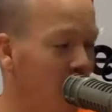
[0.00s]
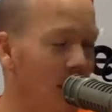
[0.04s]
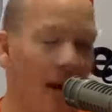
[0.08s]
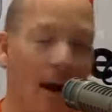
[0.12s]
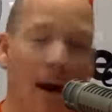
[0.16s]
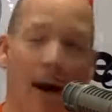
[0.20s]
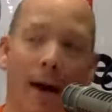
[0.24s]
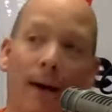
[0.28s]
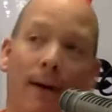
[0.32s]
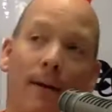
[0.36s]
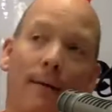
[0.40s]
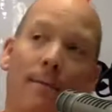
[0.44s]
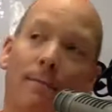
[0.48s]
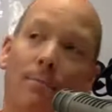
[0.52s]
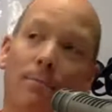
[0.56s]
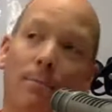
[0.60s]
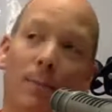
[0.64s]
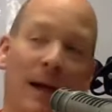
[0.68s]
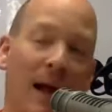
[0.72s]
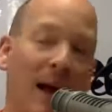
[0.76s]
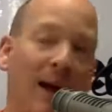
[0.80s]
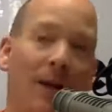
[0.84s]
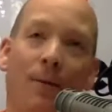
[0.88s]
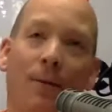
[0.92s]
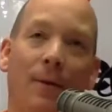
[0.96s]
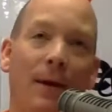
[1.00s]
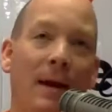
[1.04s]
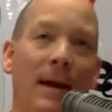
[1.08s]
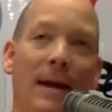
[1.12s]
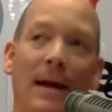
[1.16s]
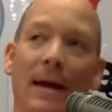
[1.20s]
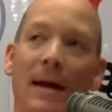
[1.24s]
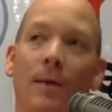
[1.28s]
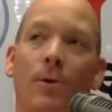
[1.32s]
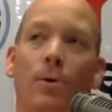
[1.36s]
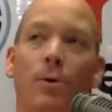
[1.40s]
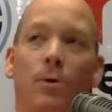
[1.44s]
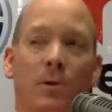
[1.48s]
Yeah, but I don't think
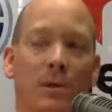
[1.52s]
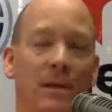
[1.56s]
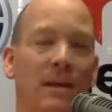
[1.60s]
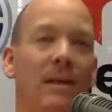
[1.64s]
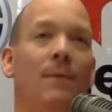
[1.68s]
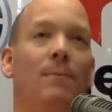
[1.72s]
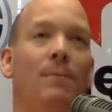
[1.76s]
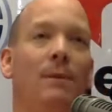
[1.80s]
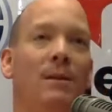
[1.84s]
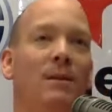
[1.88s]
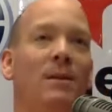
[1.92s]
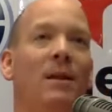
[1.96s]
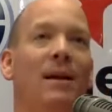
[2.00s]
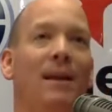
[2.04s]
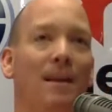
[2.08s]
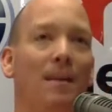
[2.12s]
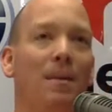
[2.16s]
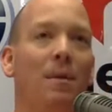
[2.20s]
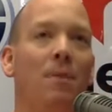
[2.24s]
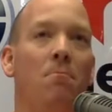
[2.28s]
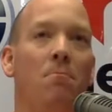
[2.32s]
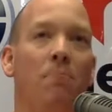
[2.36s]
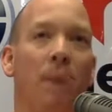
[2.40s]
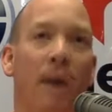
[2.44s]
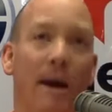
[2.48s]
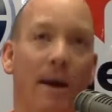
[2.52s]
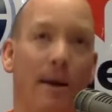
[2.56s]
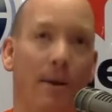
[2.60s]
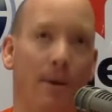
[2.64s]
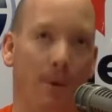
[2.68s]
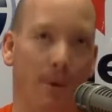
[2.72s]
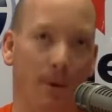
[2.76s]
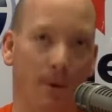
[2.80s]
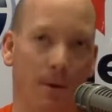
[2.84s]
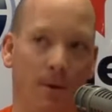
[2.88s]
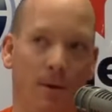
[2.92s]
either team is going to be better